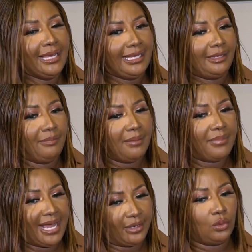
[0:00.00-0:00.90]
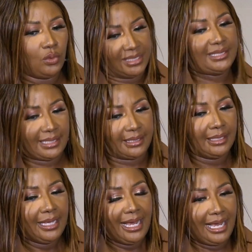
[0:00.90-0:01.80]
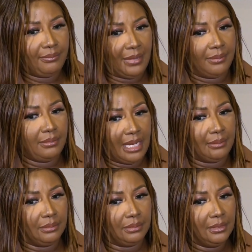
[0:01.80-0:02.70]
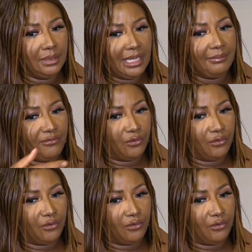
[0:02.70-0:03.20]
Remember, I always say I'm a